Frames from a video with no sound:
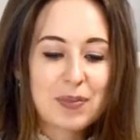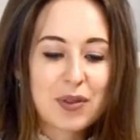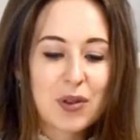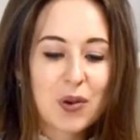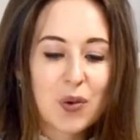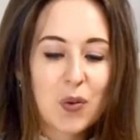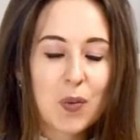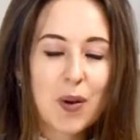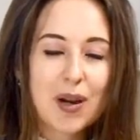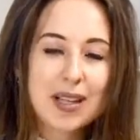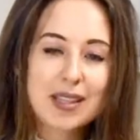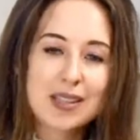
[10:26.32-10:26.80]

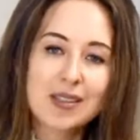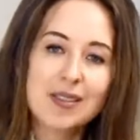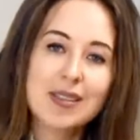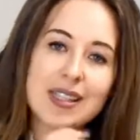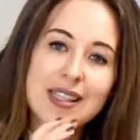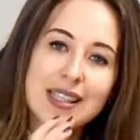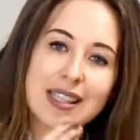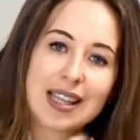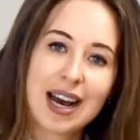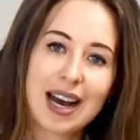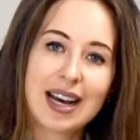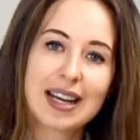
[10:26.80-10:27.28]
once you
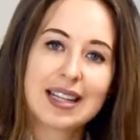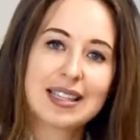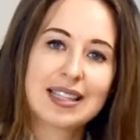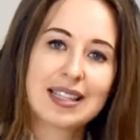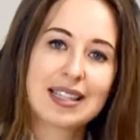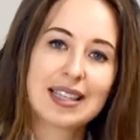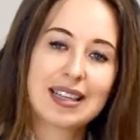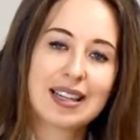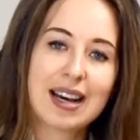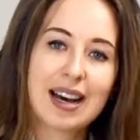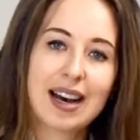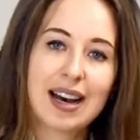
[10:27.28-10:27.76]
start
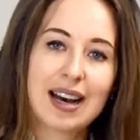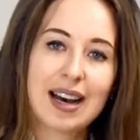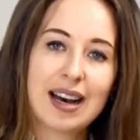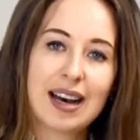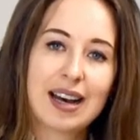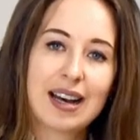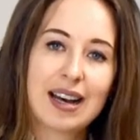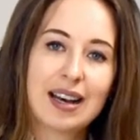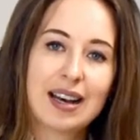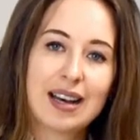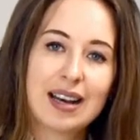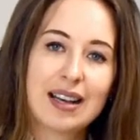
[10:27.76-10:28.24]

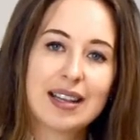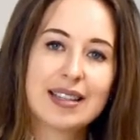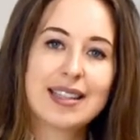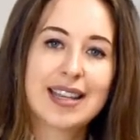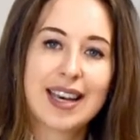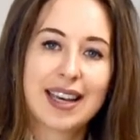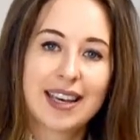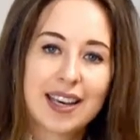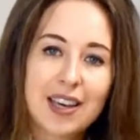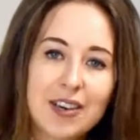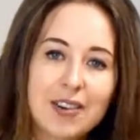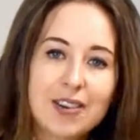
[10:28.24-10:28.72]

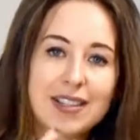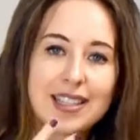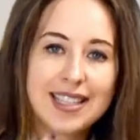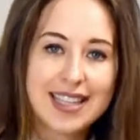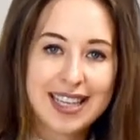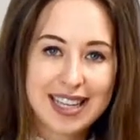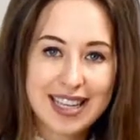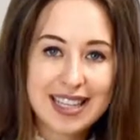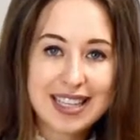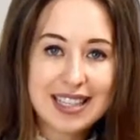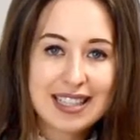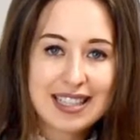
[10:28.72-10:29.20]
taking your
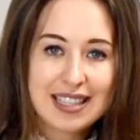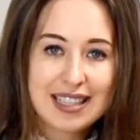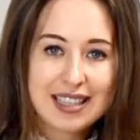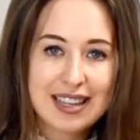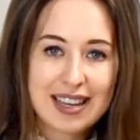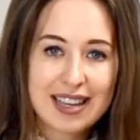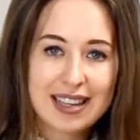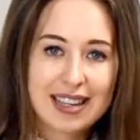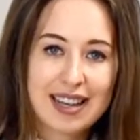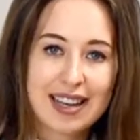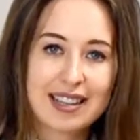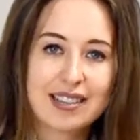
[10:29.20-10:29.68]
debt
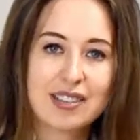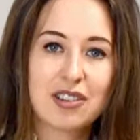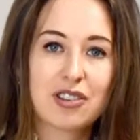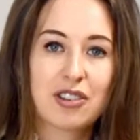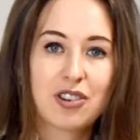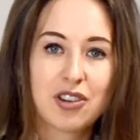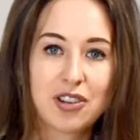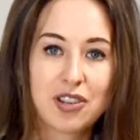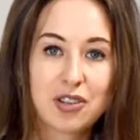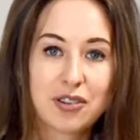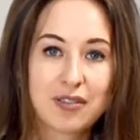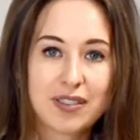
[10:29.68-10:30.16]
and getting
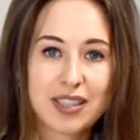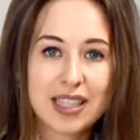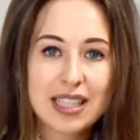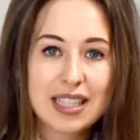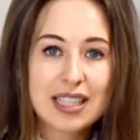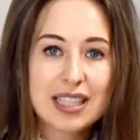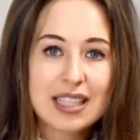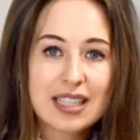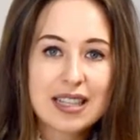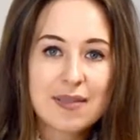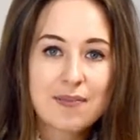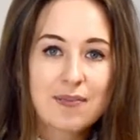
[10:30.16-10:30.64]
rid of
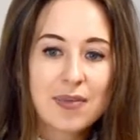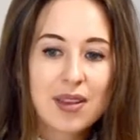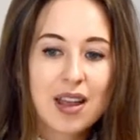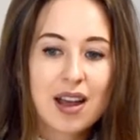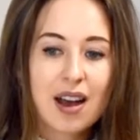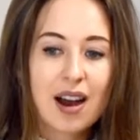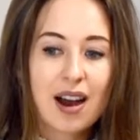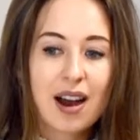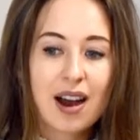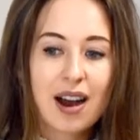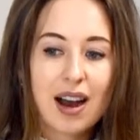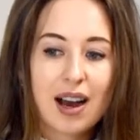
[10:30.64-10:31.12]
it,
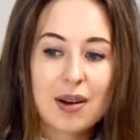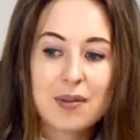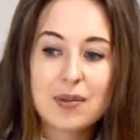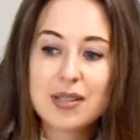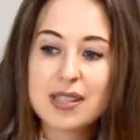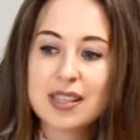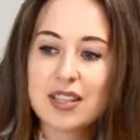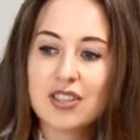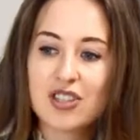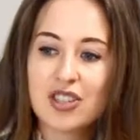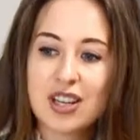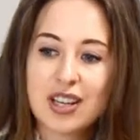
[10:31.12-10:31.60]
I
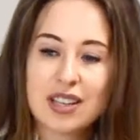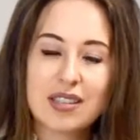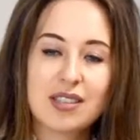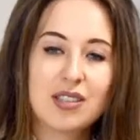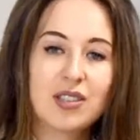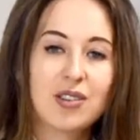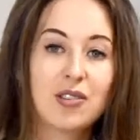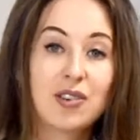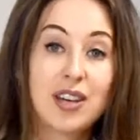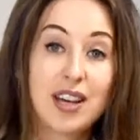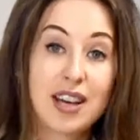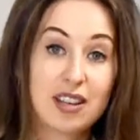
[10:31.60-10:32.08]
would
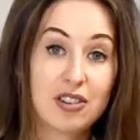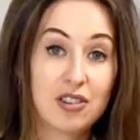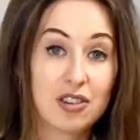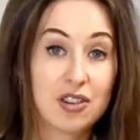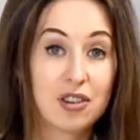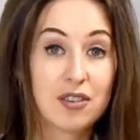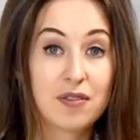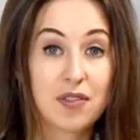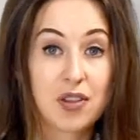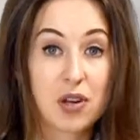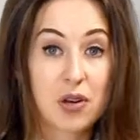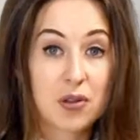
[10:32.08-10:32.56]
suggest you get
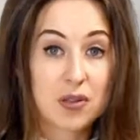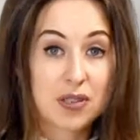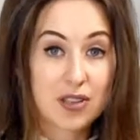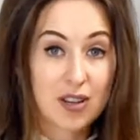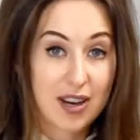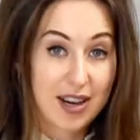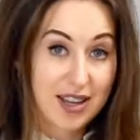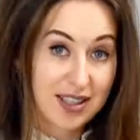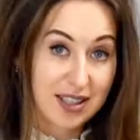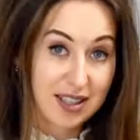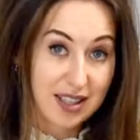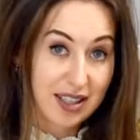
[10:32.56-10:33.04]
rid of those
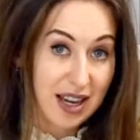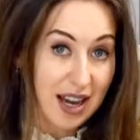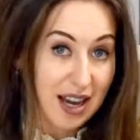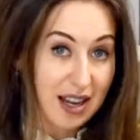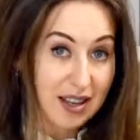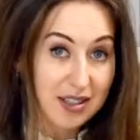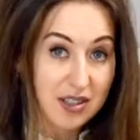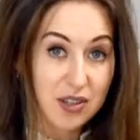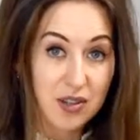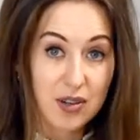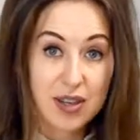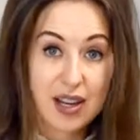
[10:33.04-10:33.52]
credit
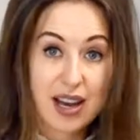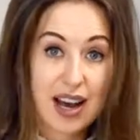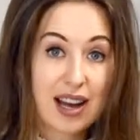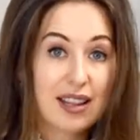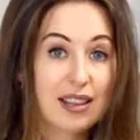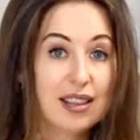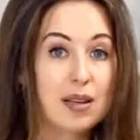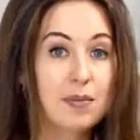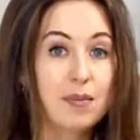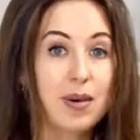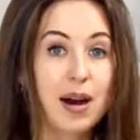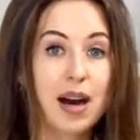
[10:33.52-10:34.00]
cards. You
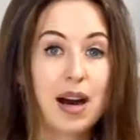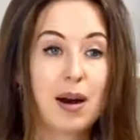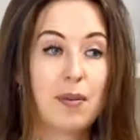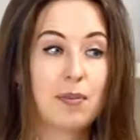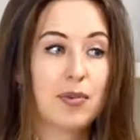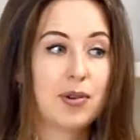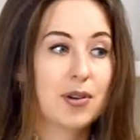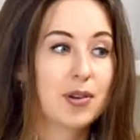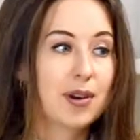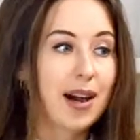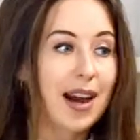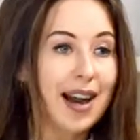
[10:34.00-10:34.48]
cut them
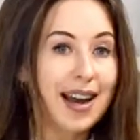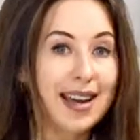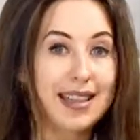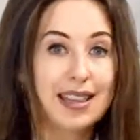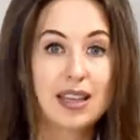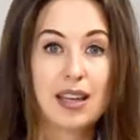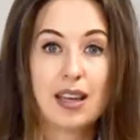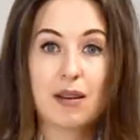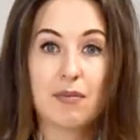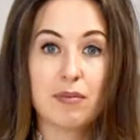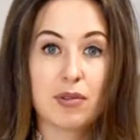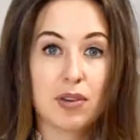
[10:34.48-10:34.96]
up, you
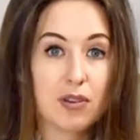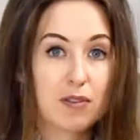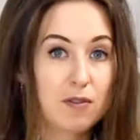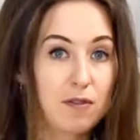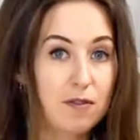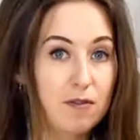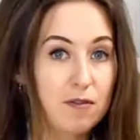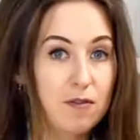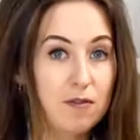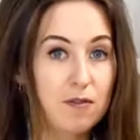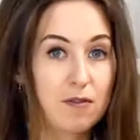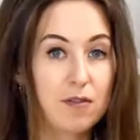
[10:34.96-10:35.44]
hide them, you
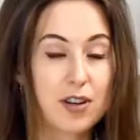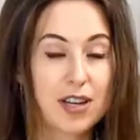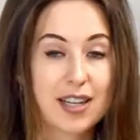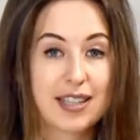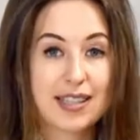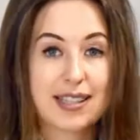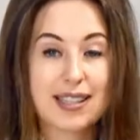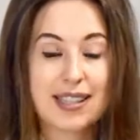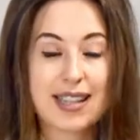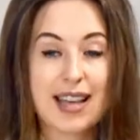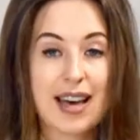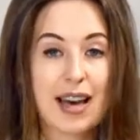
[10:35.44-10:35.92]

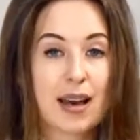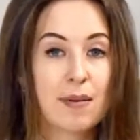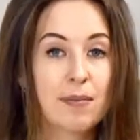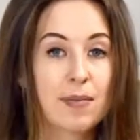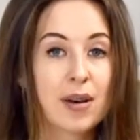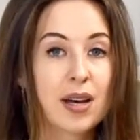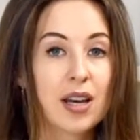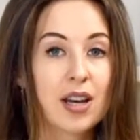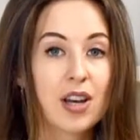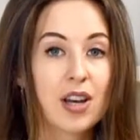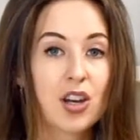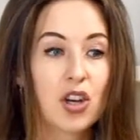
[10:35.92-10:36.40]
freeze them.